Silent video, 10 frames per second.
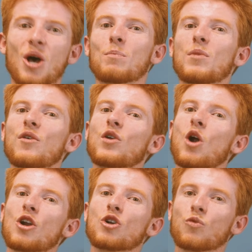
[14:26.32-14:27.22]
Moving
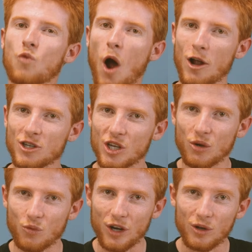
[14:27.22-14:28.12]
on to rods
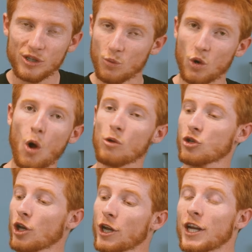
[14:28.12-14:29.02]
and reels, and we're
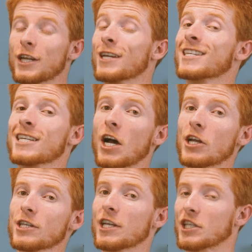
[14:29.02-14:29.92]
also going to
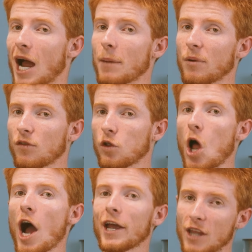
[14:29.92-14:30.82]
discuss the type of
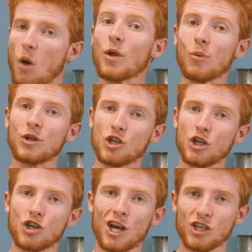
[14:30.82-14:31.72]
line that we would
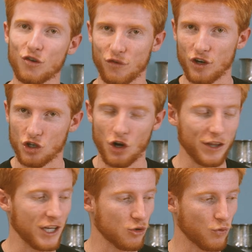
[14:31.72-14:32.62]
suggest to fish
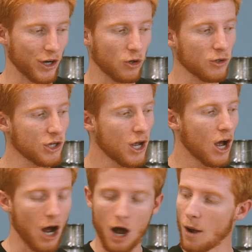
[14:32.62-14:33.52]
on these reels.
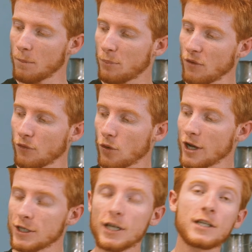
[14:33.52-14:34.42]
But for
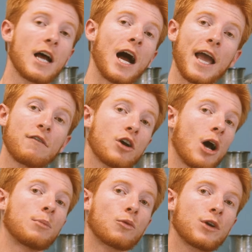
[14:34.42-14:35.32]
instance, I have a
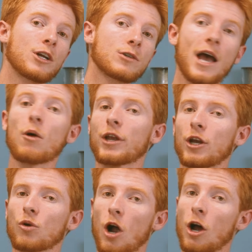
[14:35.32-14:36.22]
couple reels out
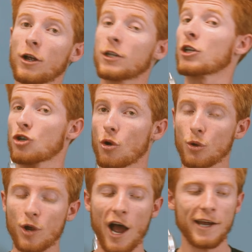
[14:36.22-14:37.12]
here to show
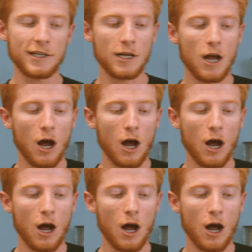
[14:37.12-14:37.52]
you guys.